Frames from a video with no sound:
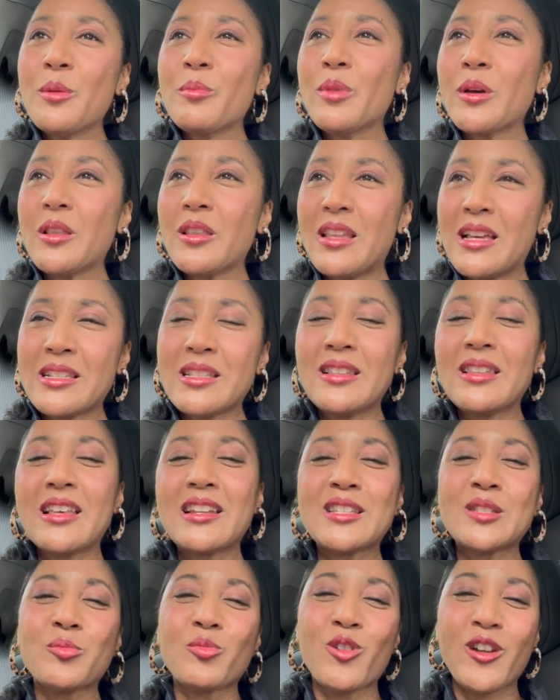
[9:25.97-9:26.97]
But
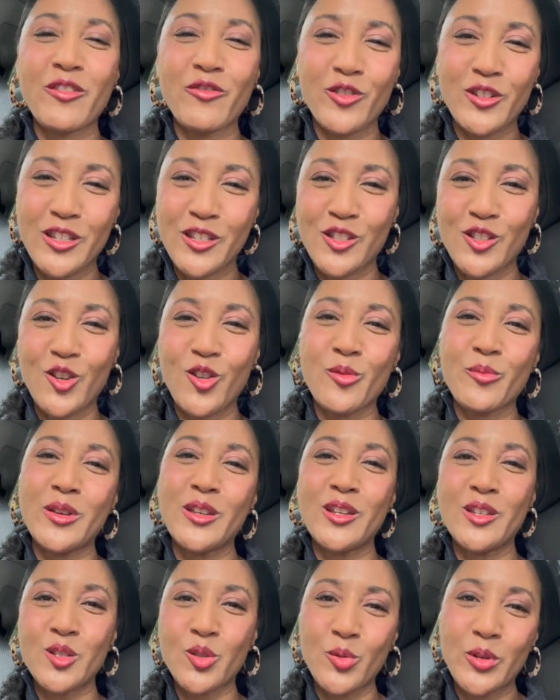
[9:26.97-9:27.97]
let us pray for
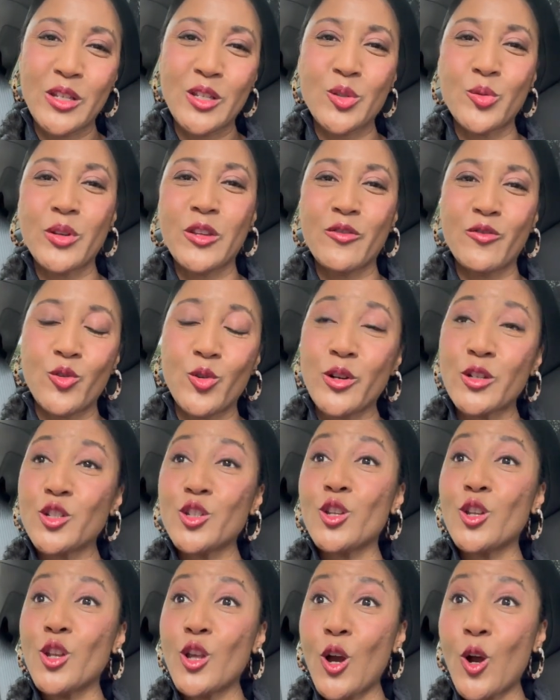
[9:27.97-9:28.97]
discernment in 2024
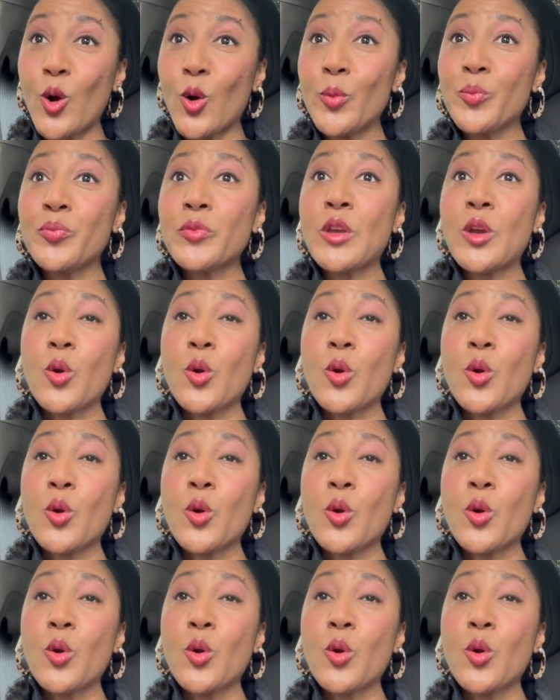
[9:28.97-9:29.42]
to know